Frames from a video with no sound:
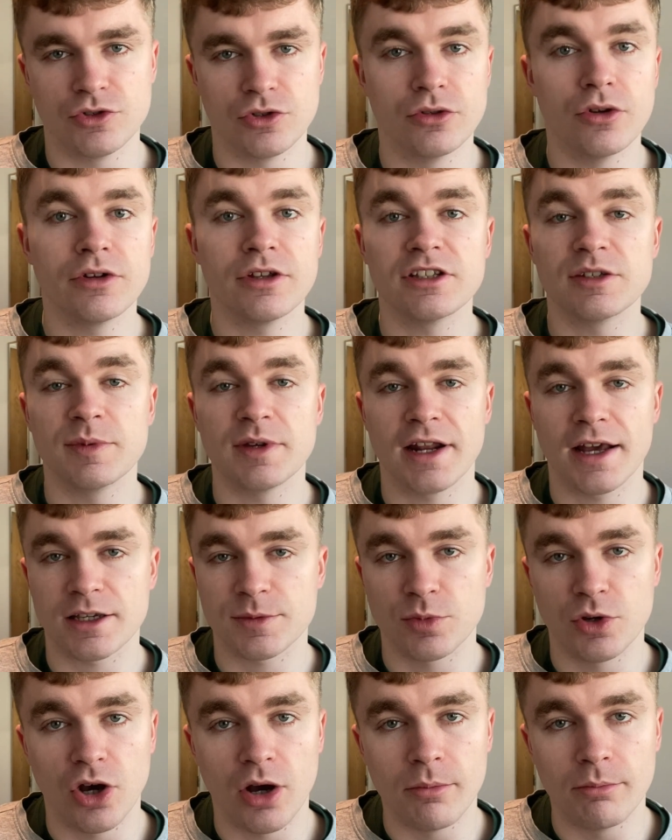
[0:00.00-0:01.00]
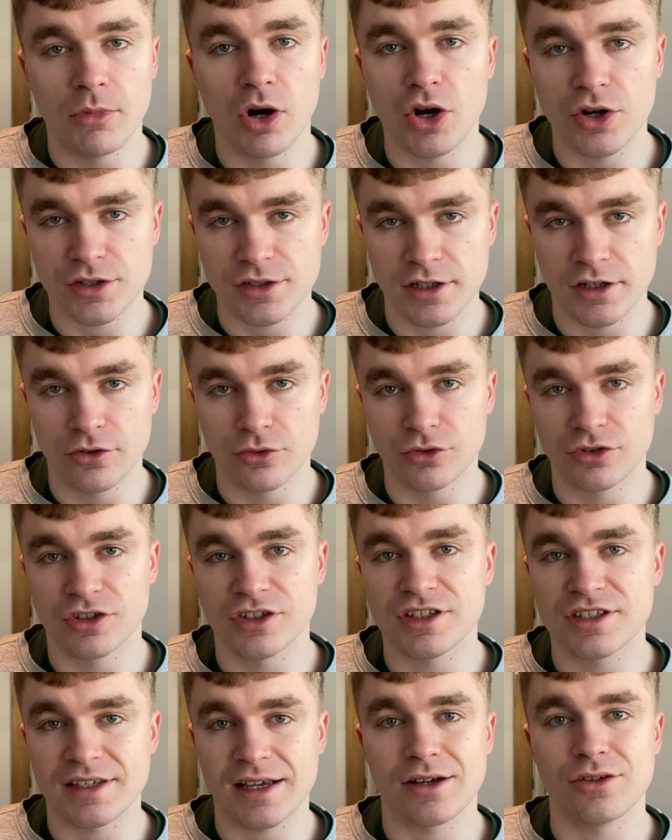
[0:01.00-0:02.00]
You don't need to be an expert on marketing in order to
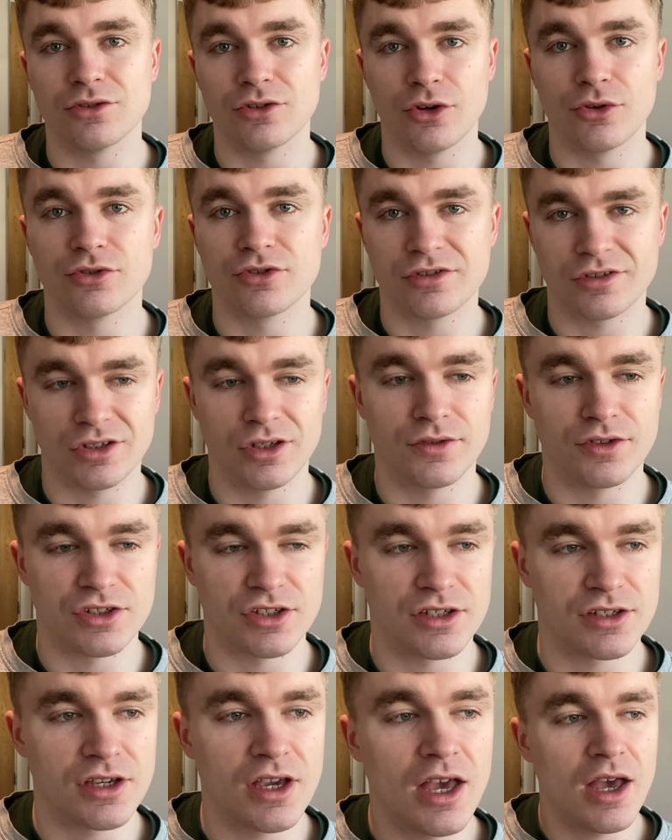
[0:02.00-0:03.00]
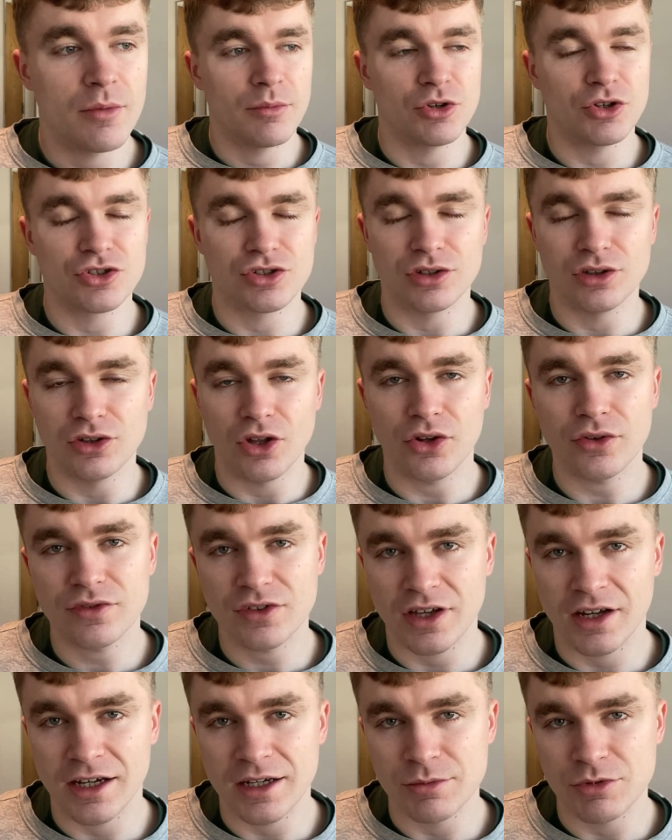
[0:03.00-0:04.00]
sell those services, because a lot of
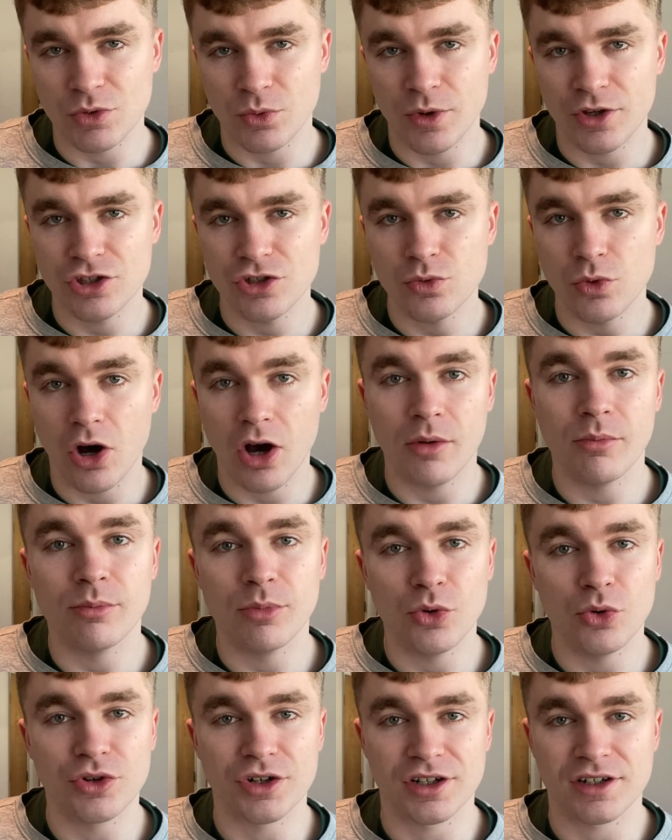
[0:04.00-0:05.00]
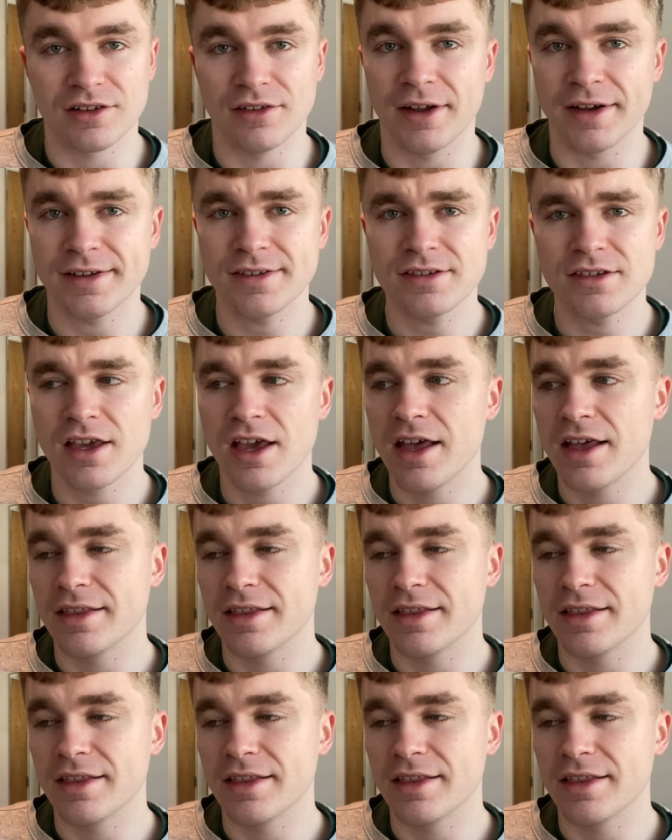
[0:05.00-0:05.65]
times when you onboard a client,